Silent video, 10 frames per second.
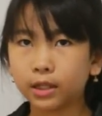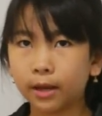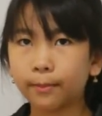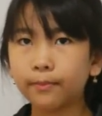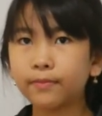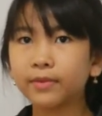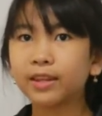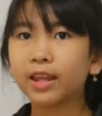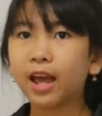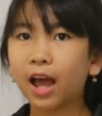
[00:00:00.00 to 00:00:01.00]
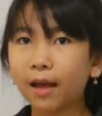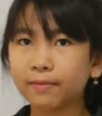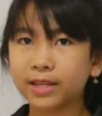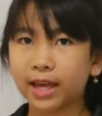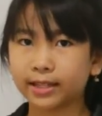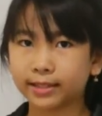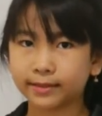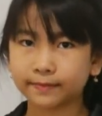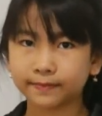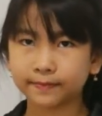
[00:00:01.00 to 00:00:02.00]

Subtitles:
them, object.